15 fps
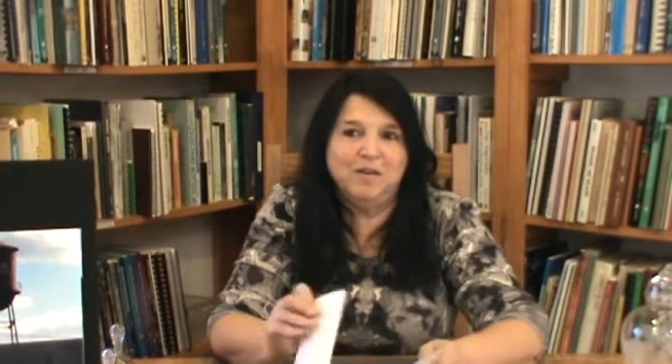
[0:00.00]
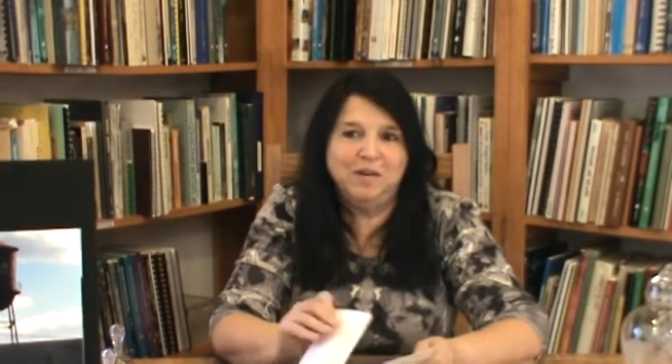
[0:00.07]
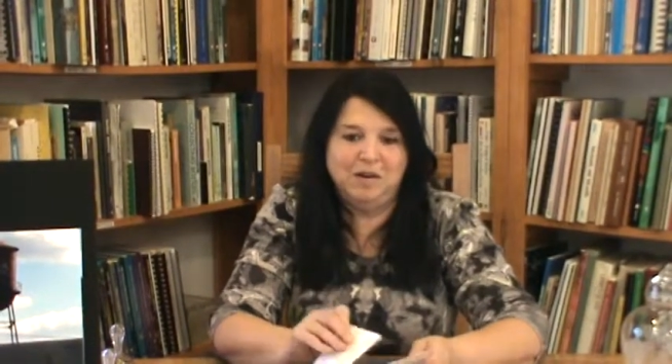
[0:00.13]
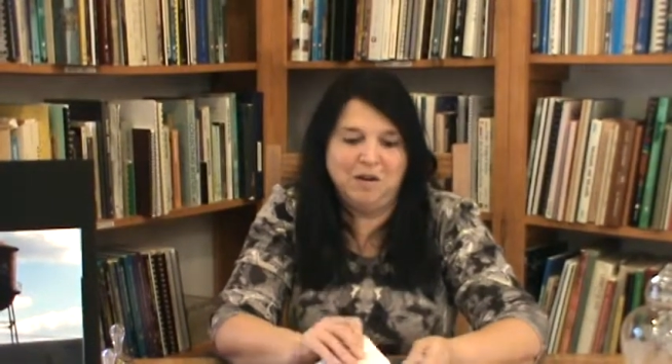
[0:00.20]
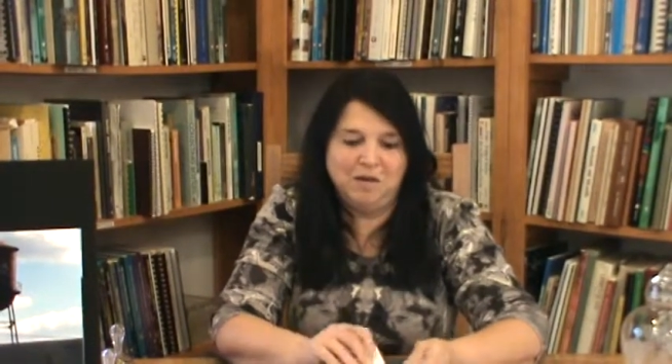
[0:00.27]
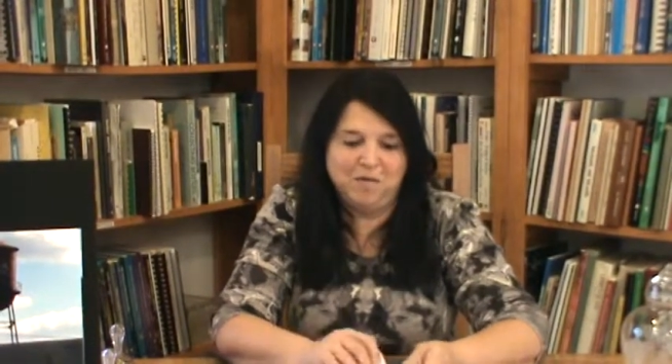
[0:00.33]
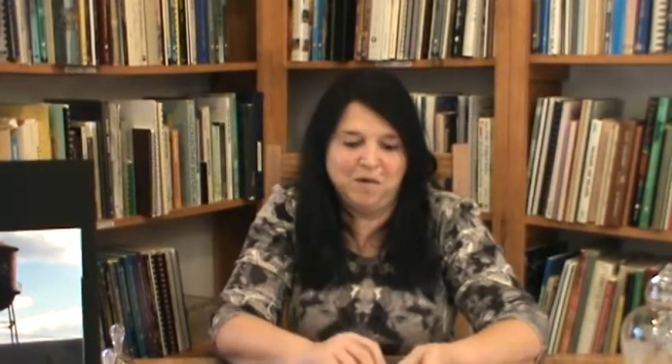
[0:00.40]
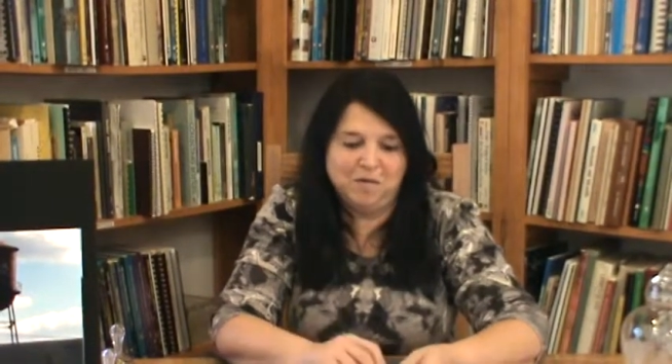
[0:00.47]

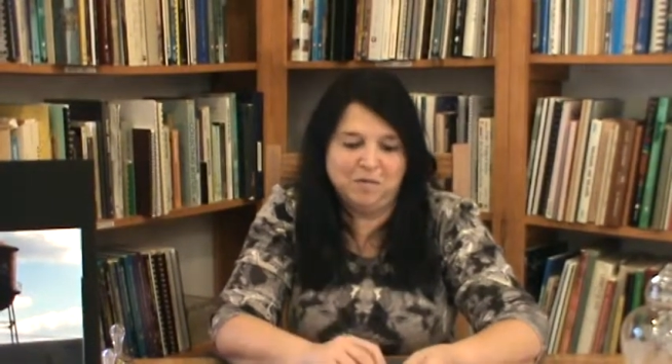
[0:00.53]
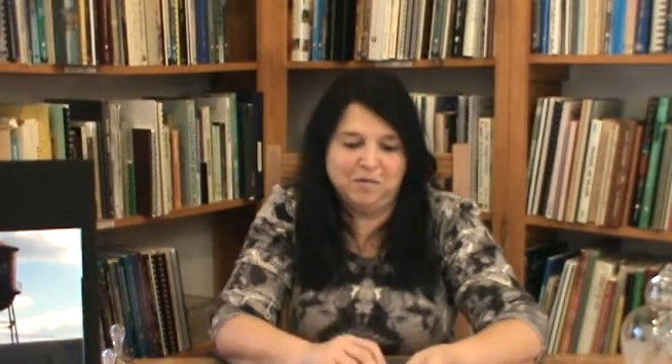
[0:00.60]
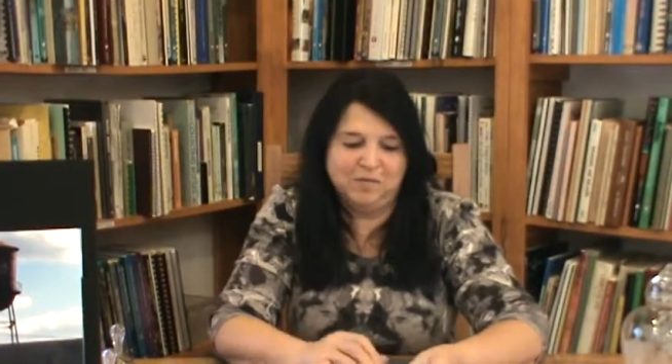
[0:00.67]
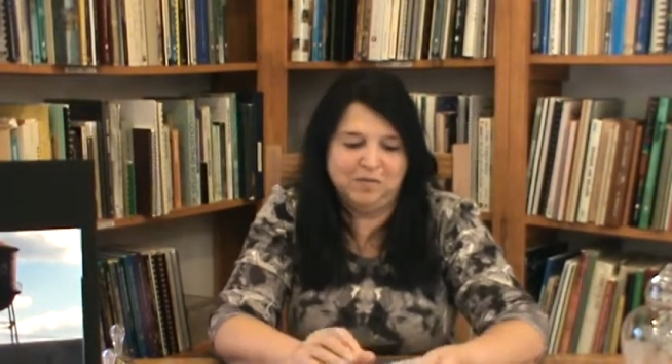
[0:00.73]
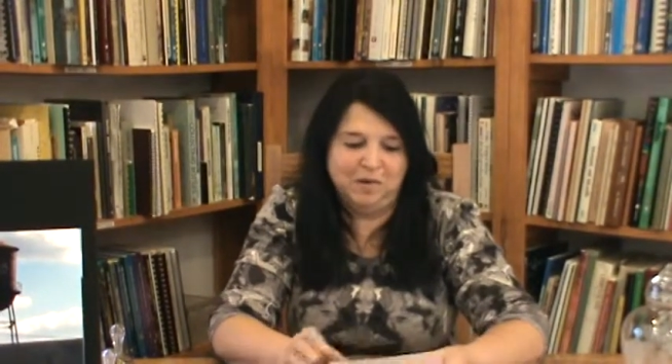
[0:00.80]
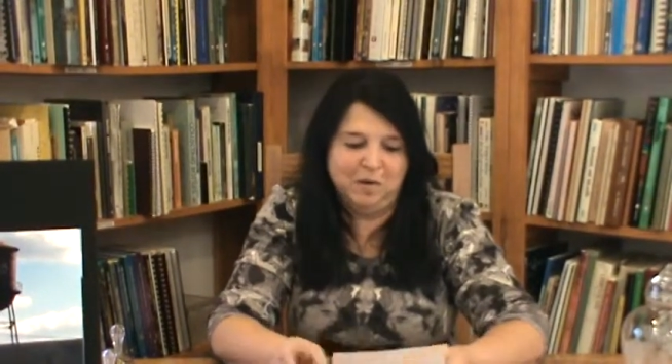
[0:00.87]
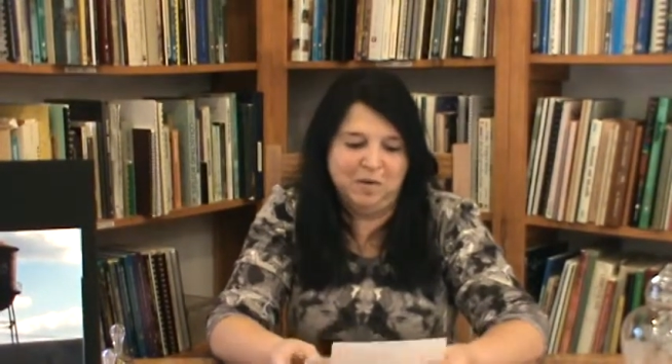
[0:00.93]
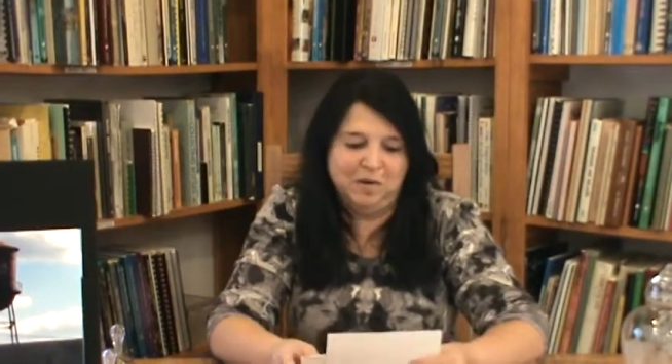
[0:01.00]
not going
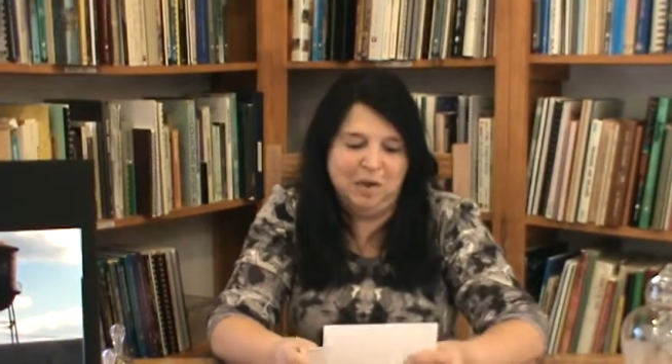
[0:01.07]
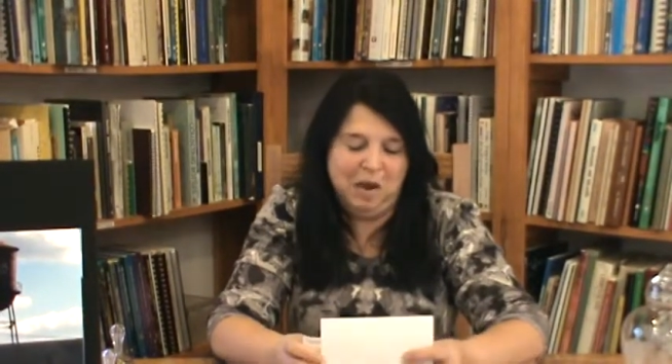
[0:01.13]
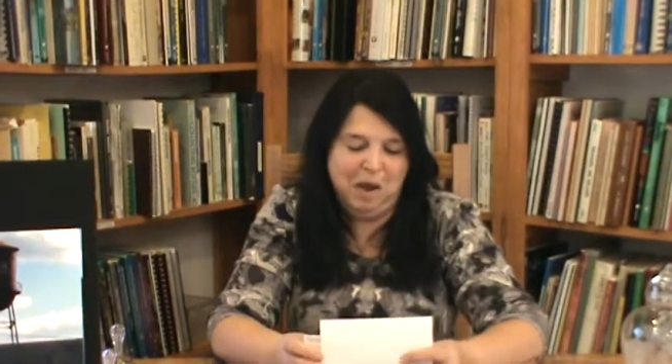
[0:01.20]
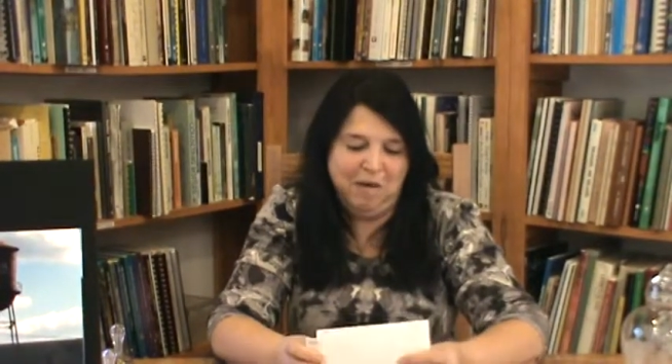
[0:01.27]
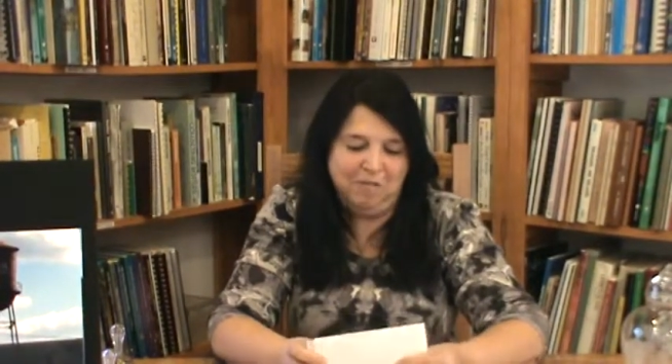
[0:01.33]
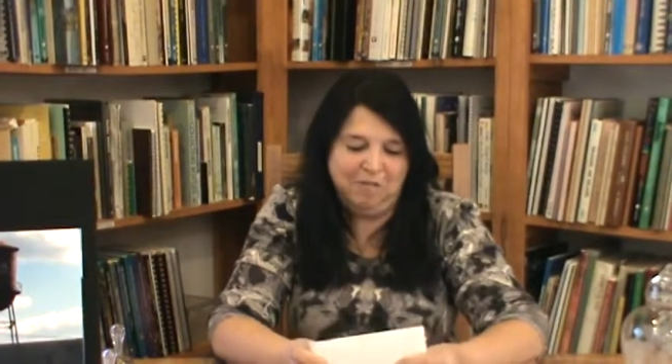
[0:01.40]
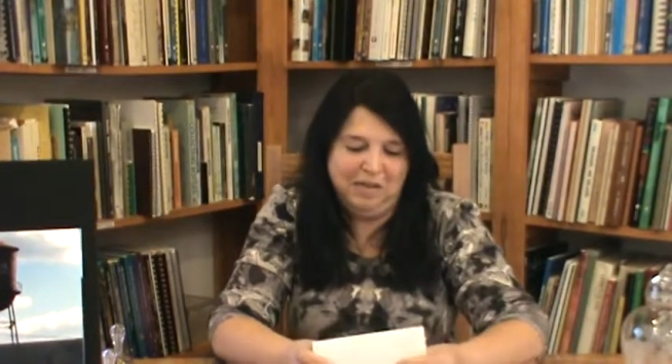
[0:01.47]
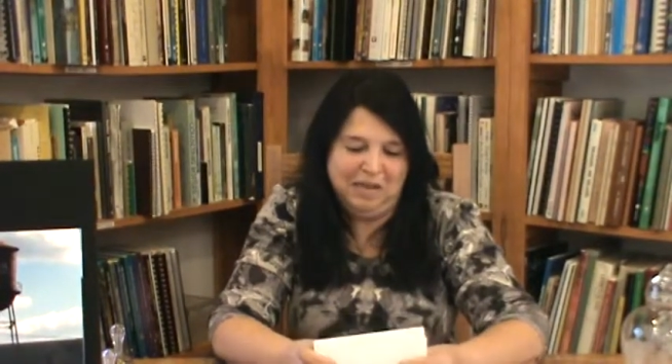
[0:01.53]
slow
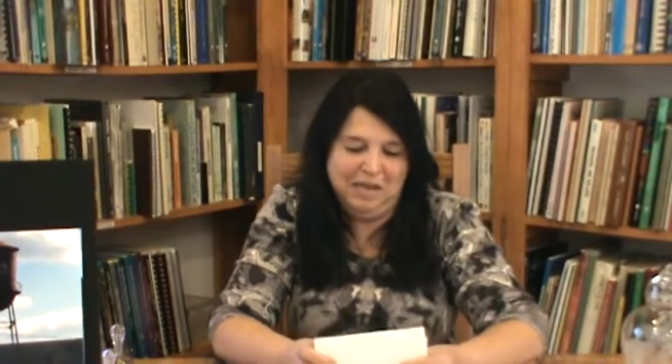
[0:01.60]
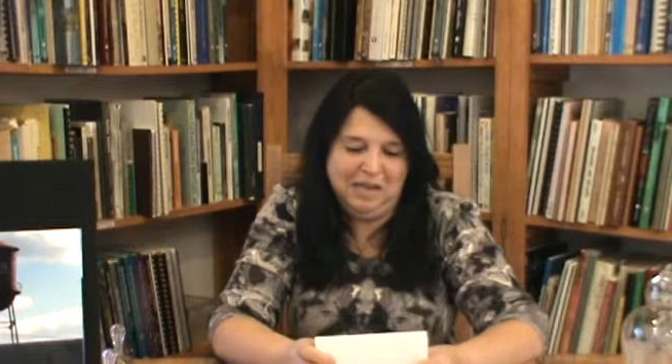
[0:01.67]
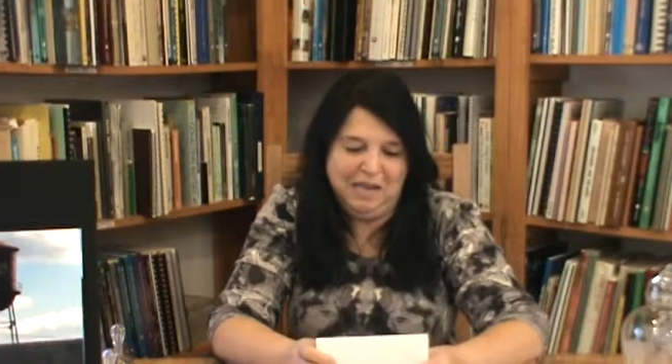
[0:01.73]
enough.